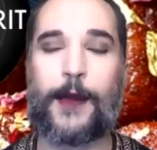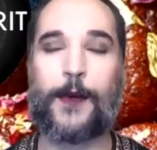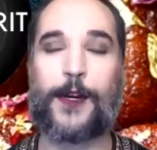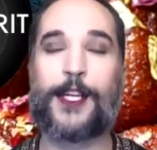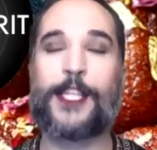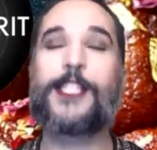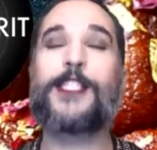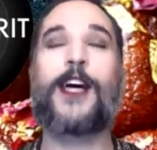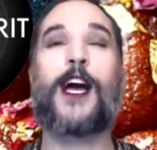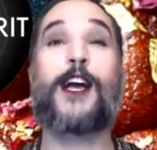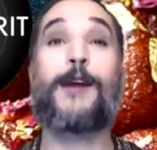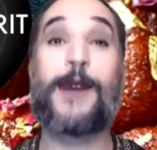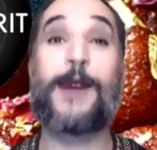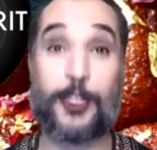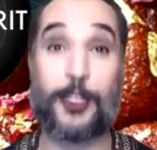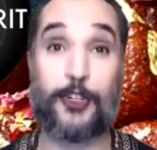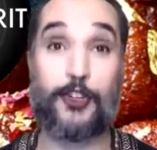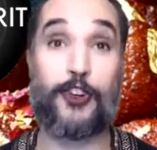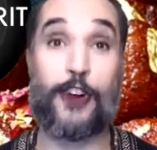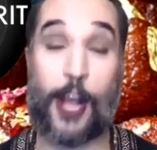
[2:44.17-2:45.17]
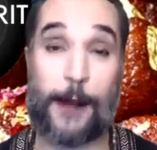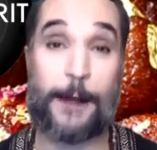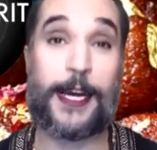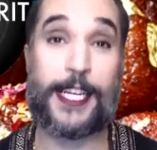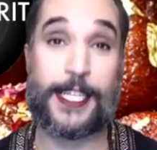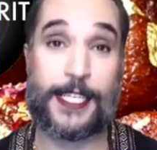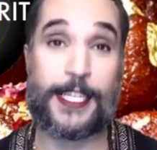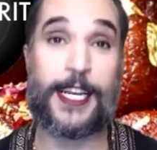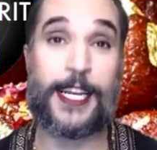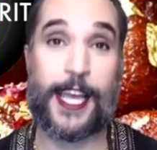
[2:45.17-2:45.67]
We're going to talk about
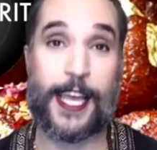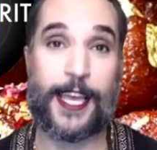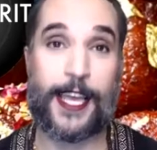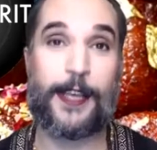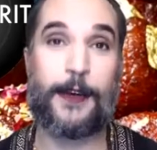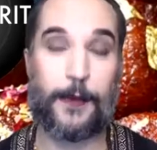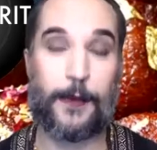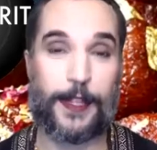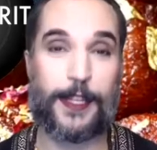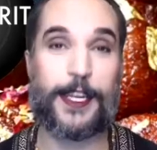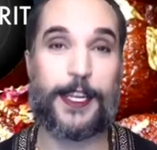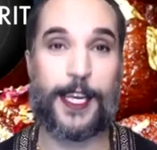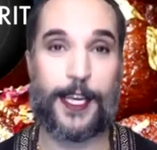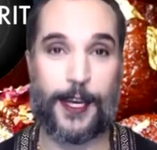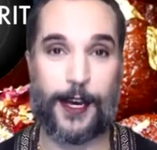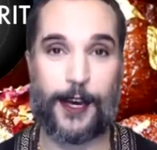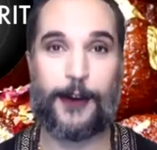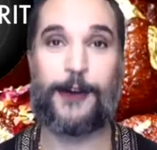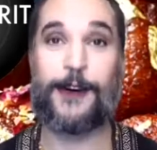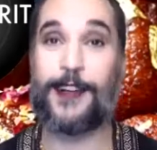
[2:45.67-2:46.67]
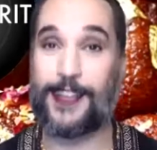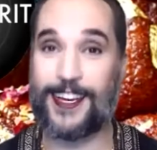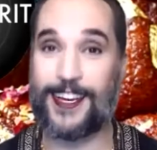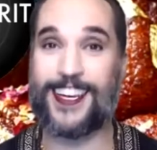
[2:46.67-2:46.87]
trauma today with Nico.